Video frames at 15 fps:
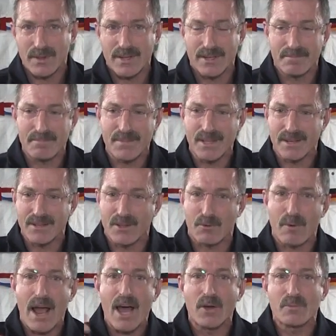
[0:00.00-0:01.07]
The, the the
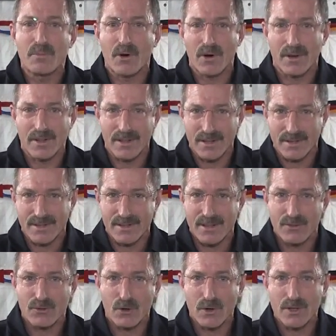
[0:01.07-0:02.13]
round part of the, uh,
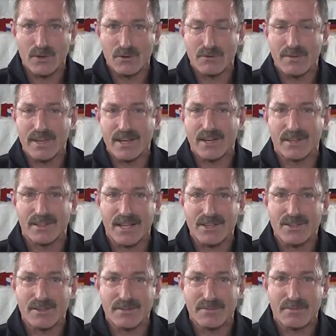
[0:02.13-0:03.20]
the Soyuz vehicle
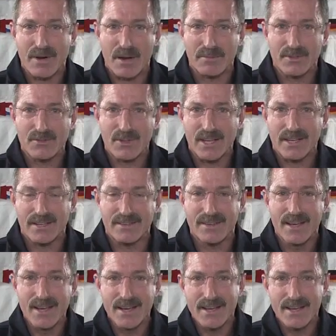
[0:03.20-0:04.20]
that you've probably seen in,